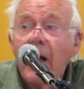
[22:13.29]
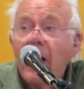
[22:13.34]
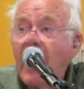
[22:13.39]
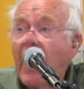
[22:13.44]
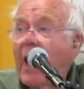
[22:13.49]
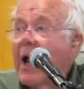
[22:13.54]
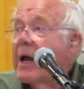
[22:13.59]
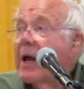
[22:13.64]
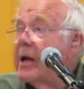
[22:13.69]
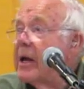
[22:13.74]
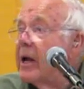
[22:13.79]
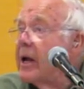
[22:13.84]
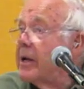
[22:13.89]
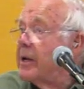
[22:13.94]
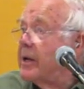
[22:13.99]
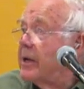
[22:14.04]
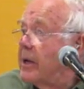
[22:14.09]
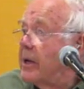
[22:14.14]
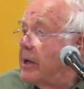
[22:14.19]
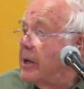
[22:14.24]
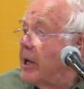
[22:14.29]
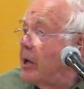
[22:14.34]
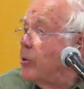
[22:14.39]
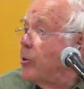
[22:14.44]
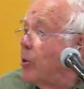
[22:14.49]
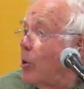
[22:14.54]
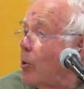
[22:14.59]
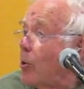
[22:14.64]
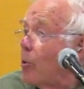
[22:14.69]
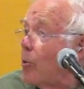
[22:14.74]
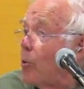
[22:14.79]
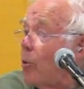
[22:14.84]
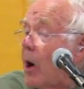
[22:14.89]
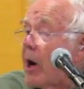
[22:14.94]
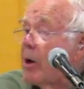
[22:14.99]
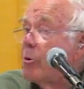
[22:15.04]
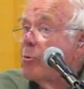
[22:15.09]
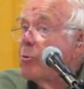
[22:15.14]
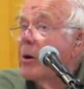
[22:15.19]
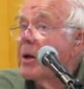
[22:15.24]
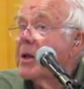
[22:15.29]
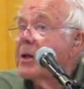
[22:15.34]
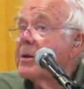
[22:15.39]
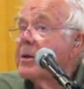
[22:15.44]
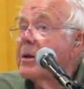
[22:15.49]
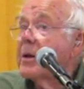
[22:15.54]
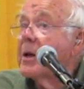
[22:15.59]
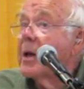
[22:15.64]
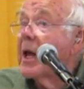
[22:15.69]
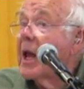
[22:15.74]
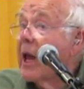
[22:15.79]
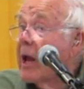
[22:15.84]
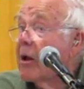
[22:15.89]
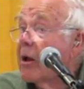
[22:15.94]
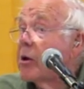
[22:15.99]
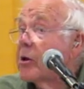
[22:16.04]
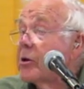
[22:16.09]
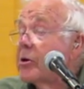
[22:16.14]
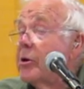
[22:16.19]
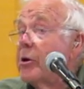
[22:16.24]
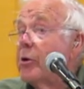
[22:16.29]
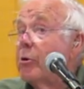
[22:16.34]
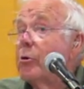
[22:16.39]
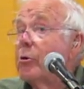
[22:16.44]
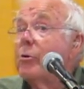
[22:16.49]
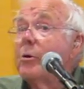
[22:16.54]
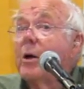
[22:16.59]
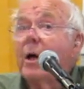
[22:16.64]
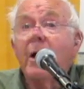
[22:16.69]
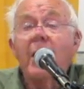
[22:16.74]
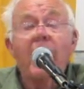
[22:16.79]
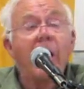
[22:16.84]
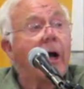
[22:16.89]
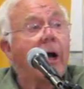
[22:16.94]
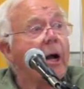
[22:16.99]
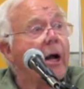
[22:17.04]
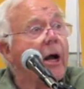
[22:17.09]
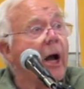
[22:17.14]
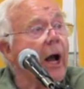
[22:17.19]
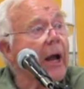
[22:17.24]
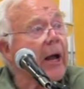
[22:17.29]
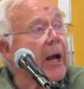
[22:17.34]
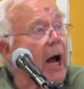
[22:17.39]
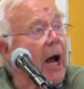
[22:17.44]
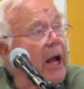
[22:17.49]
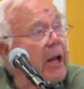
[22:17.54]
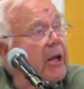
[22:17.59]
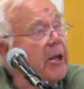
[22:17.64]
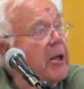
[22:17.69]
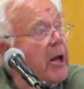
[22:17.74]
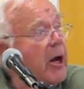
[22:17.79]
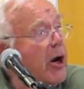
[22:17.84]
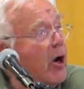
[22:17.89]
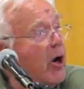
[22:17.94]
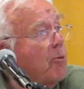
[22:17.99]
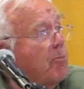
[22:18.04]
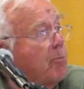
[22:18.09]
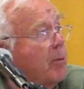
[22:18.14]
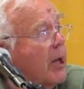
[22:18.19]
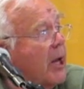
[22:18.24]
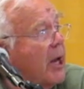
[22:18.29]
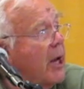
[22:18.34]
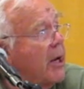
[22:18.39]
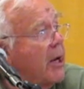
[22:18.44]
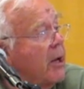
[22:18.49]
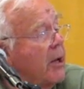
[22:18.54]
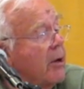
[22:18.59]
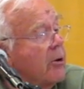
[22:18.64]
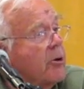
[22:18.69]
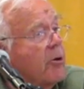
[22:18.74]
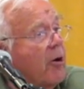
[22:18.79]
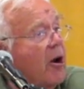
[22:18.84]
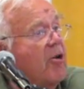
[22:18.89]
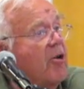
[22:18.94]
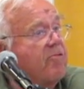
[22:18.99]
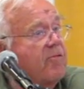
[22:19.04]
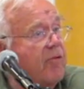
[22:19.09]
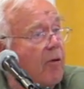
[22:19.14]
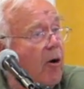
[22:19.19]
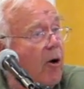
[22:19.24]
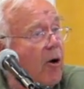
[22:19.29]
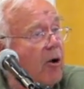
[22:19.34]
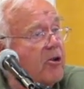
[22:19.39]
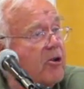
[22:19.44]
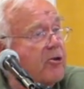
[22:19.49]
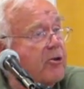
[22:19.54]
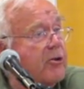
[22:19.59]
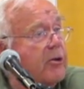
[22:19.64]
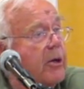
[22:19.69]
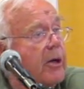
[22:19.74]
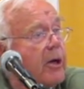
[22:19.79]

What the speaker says: I didn't know quite what the hell to do. I got in the airplane in Great Falls,